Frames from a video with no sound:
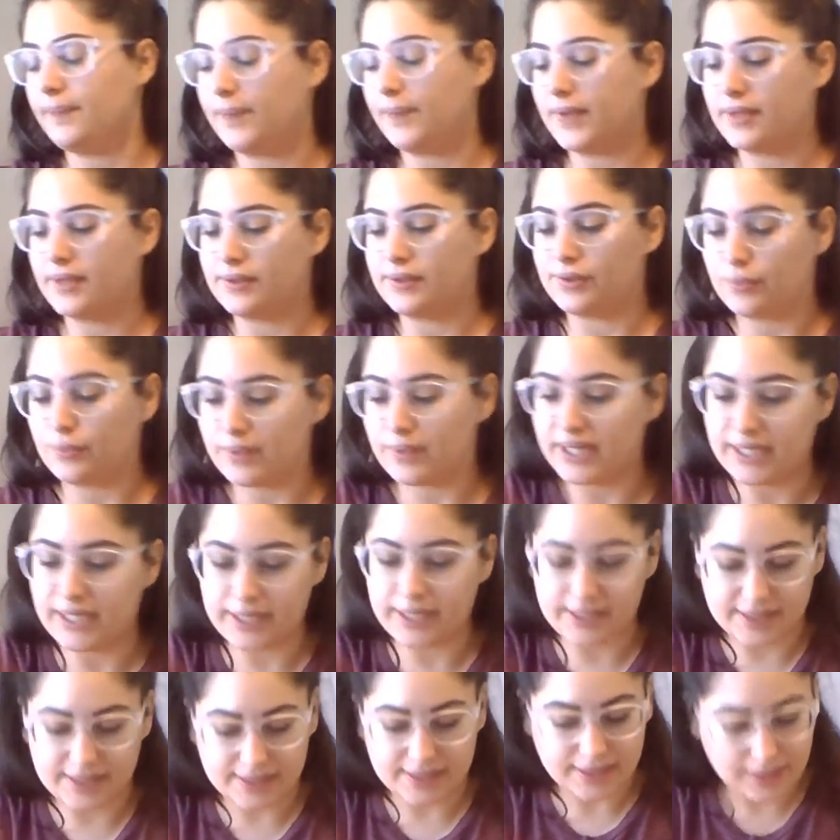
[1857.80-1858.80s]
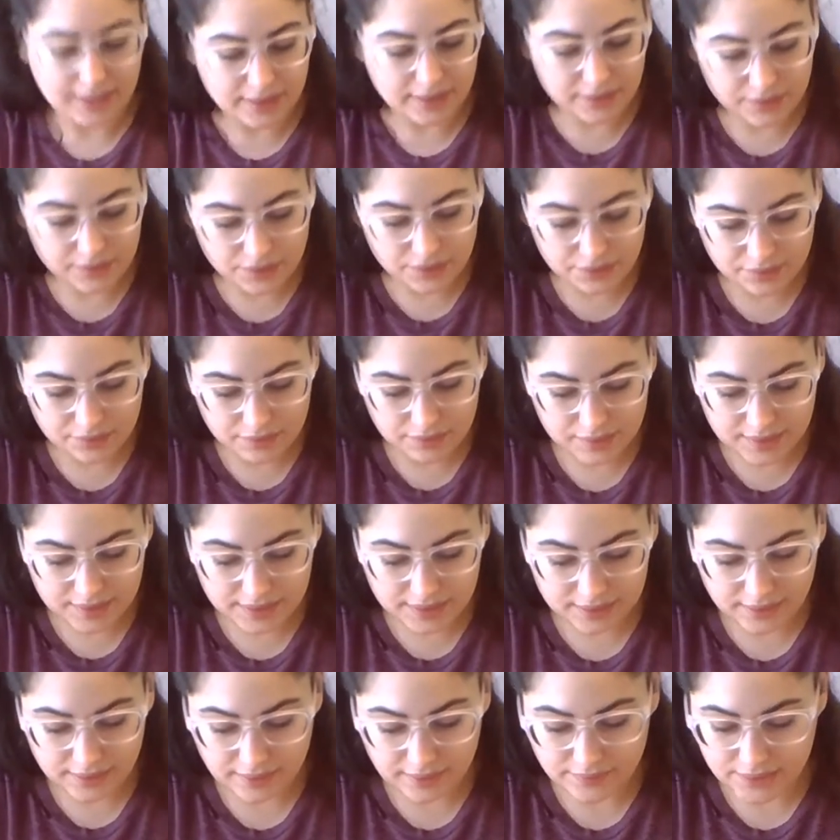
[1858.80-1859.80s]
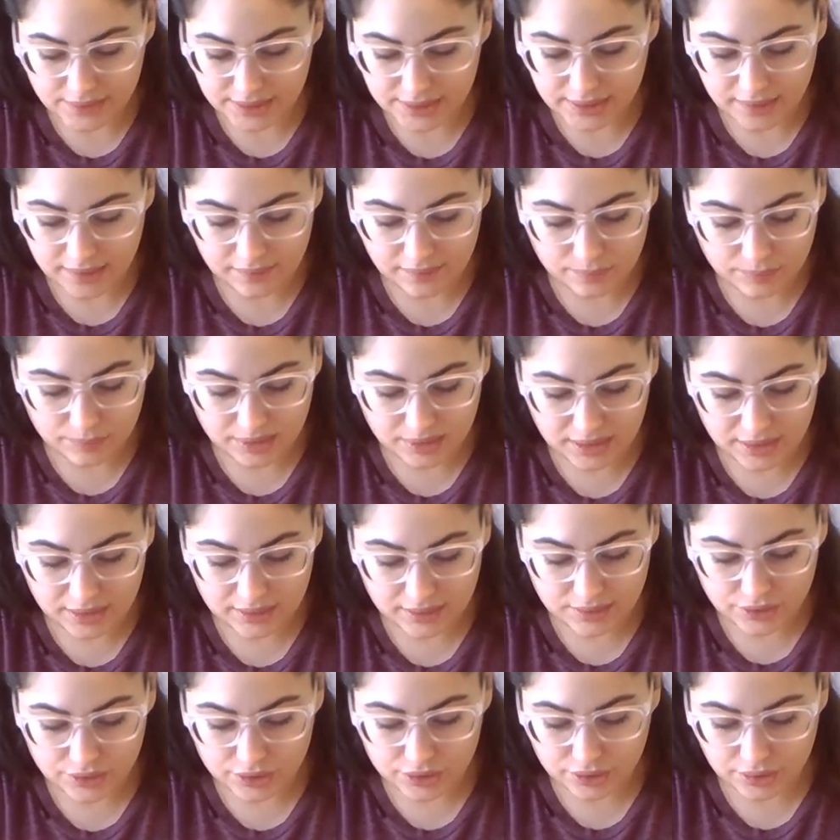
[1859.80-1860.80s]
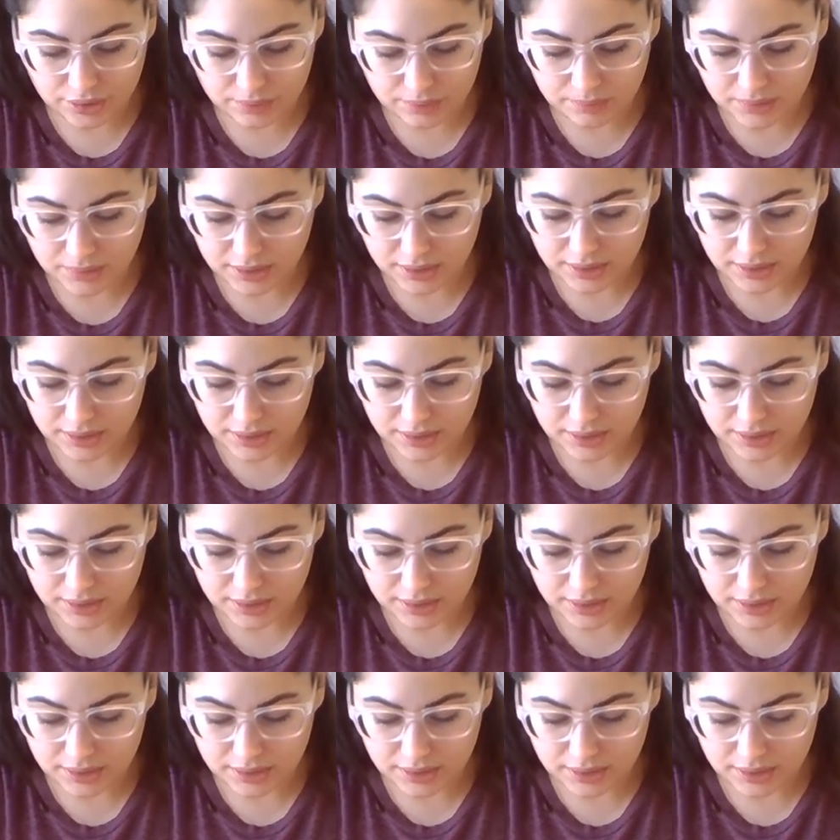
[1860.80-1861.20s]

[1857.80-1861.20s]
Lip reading: So what did it say to do? It's after 7 minutes, generally, but